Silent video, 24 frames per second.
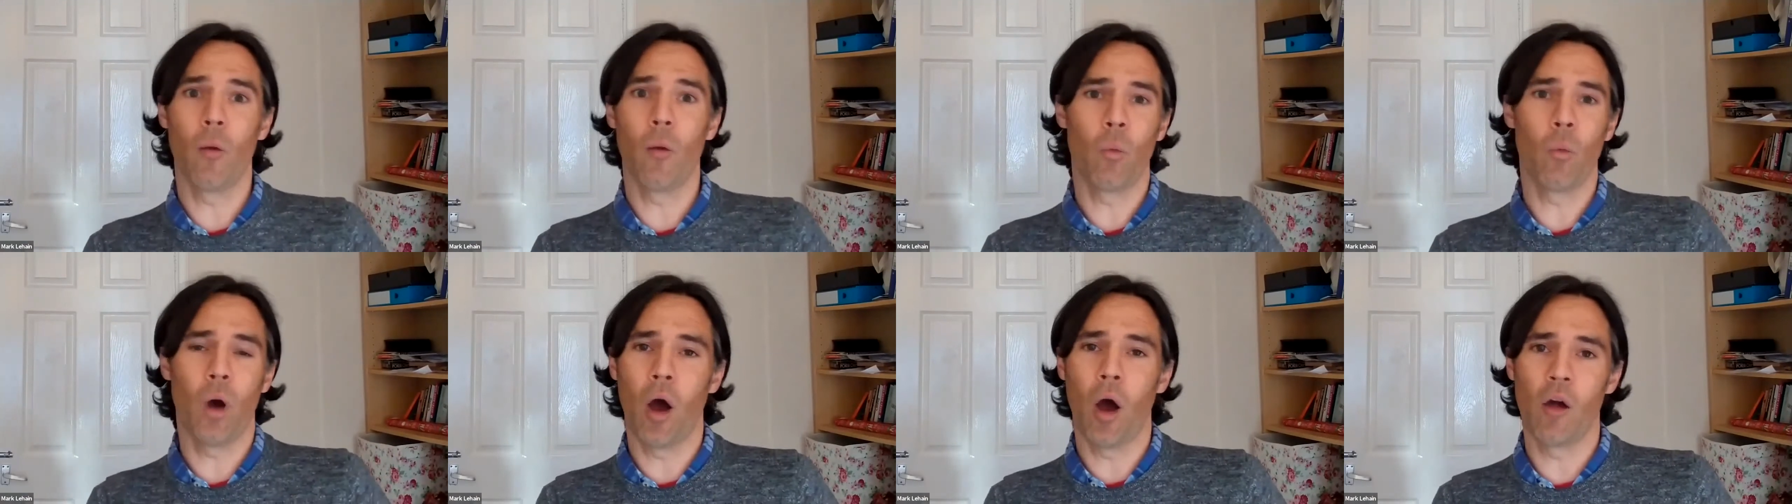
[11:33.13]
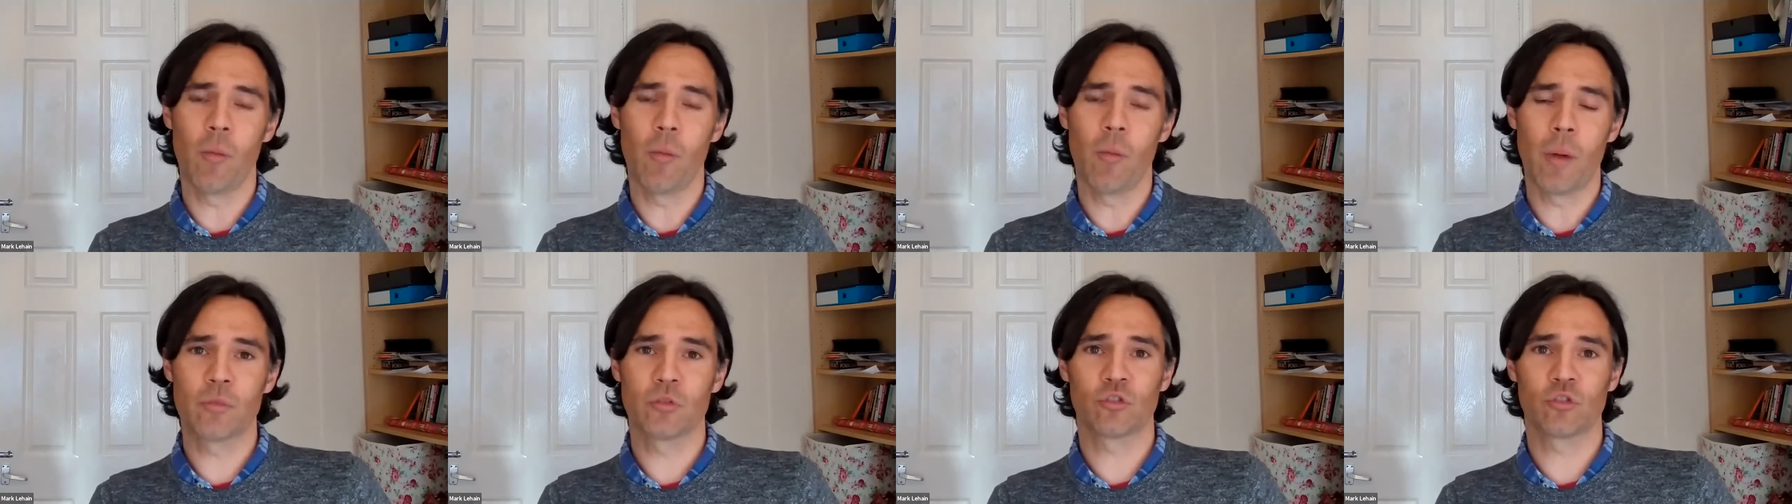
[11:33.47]
I
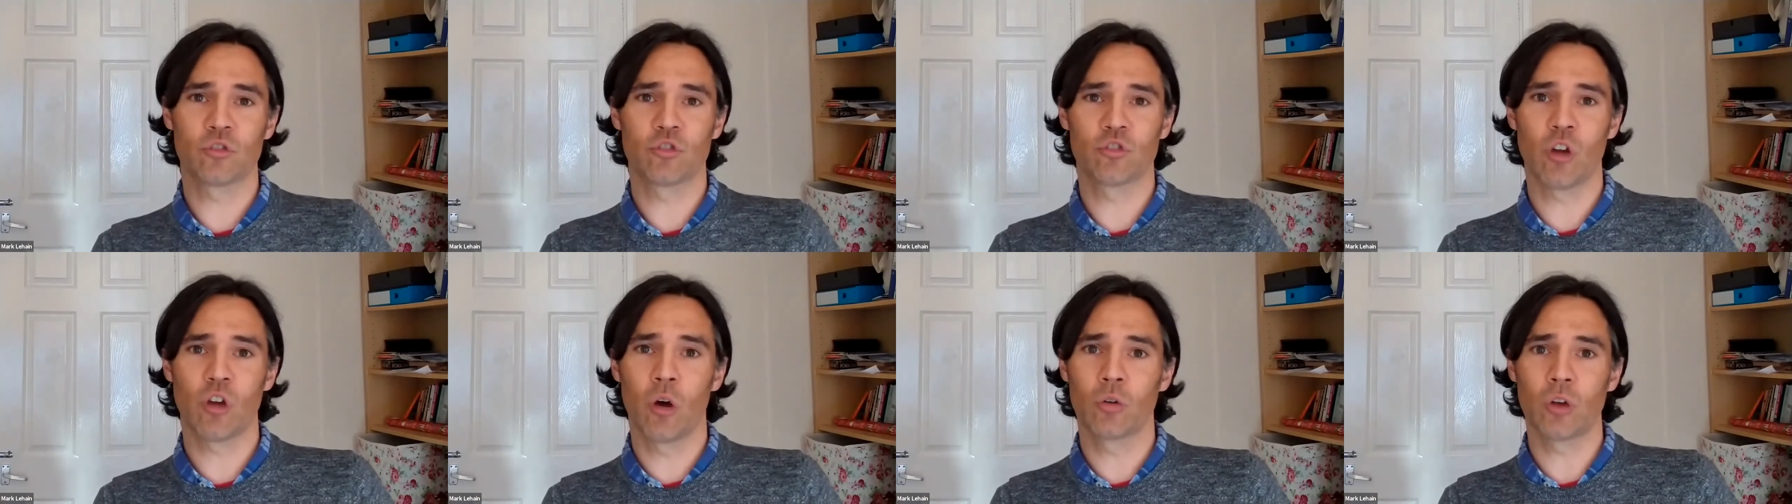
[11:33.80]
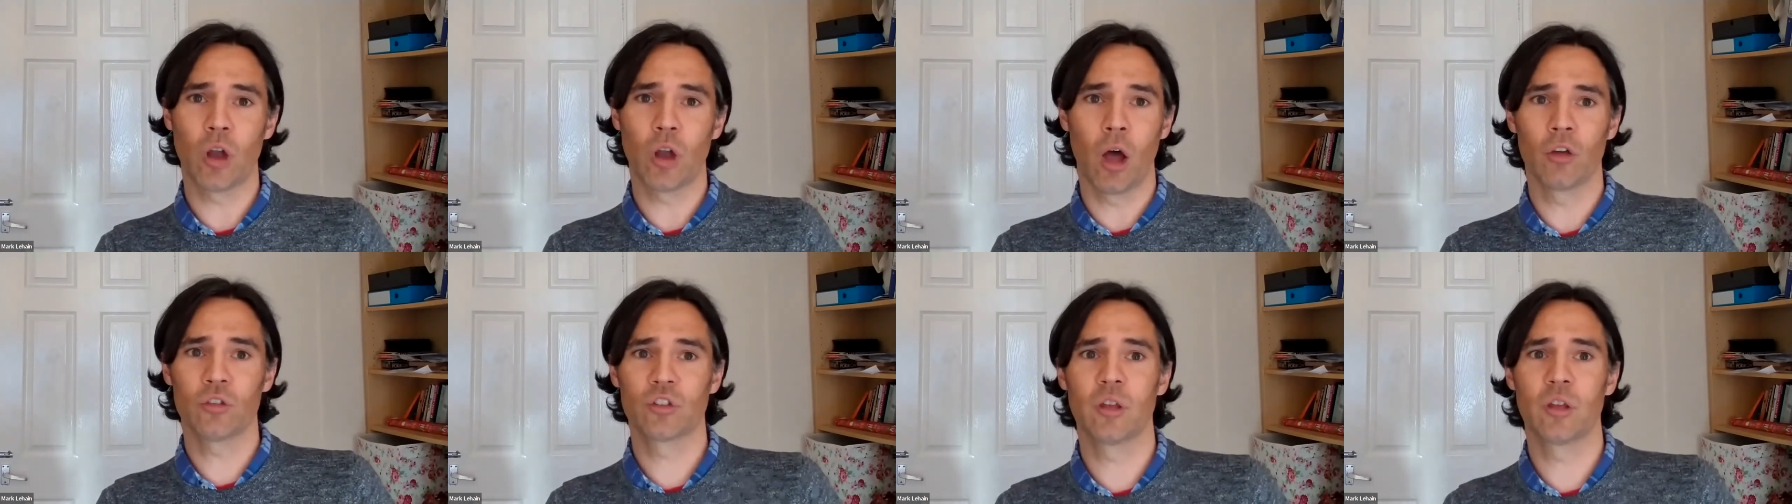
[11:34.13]
remember as a child
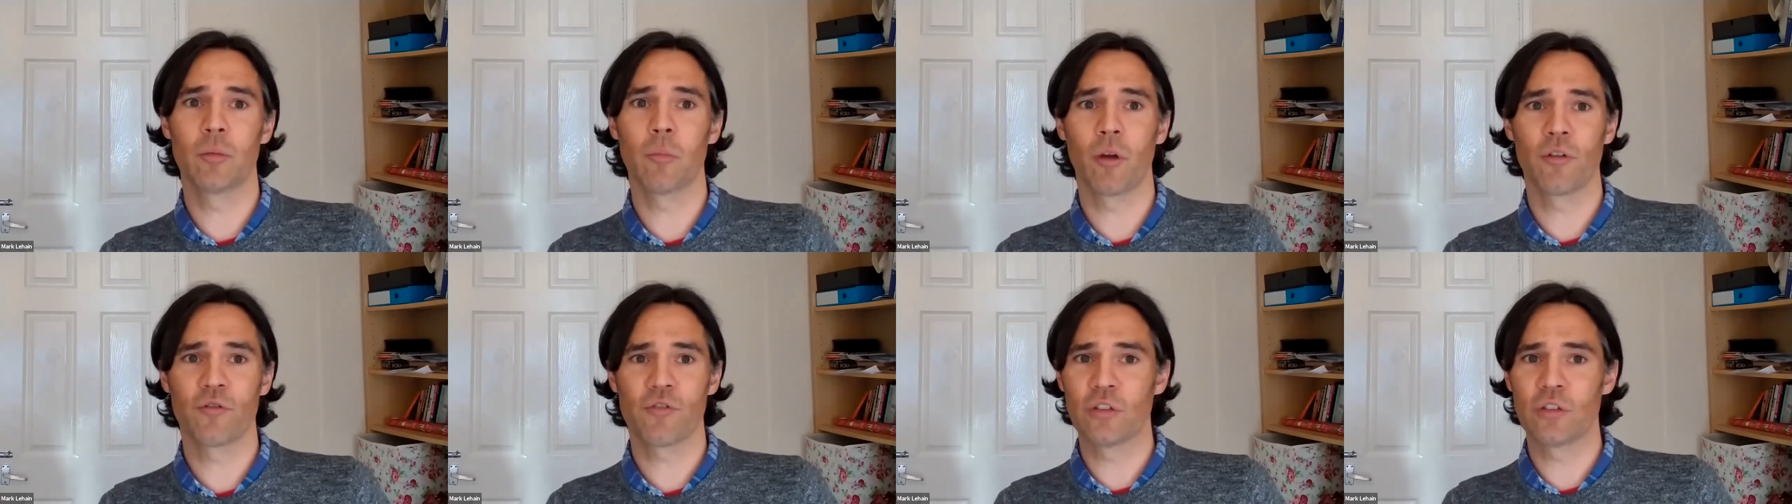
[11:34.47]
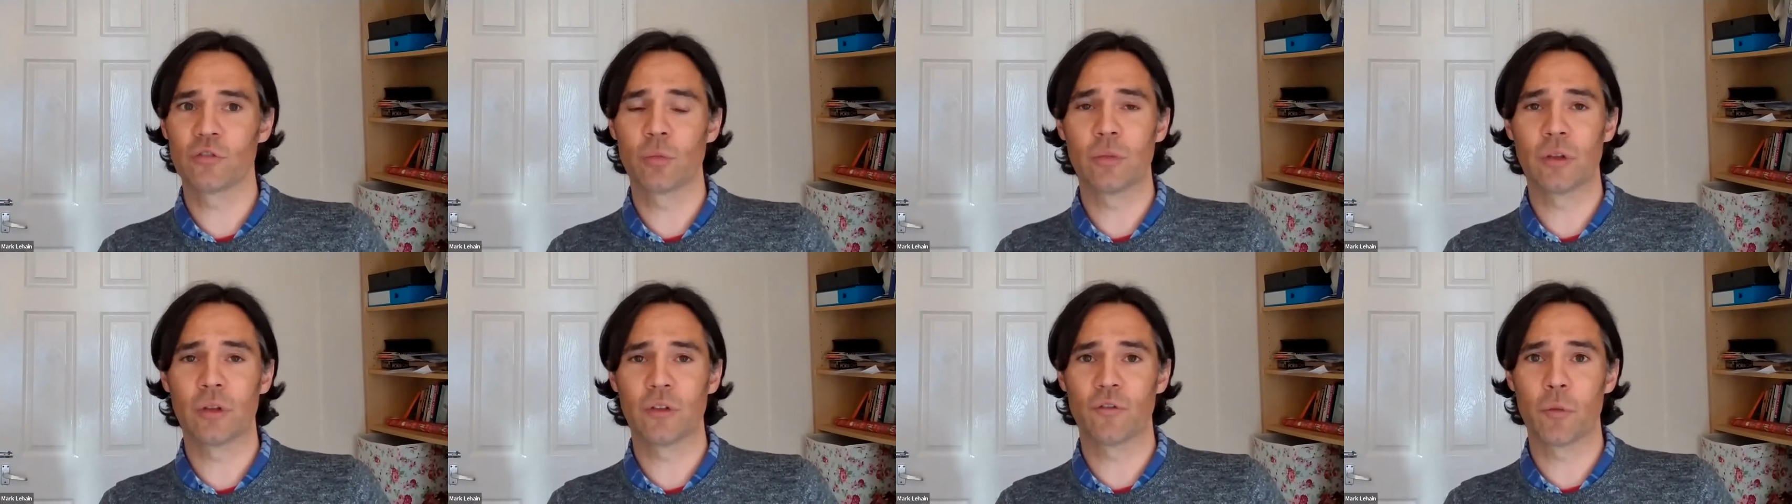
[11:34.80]
asking my friends
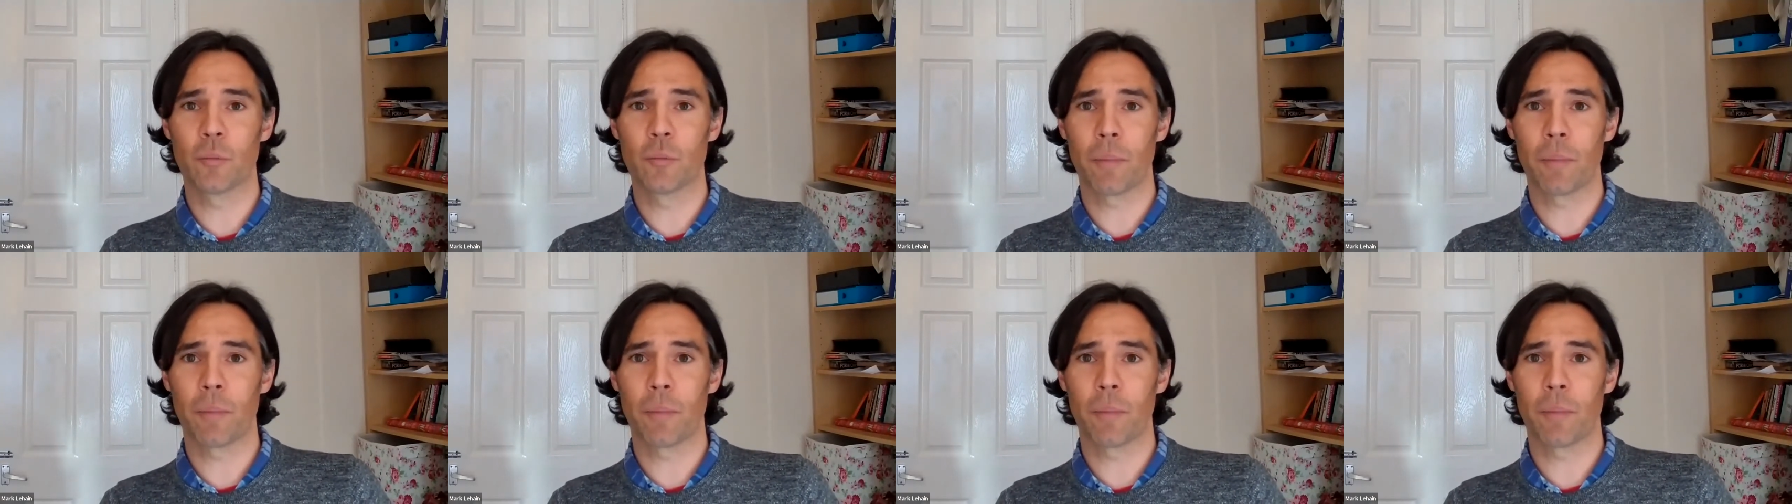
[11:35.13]
from different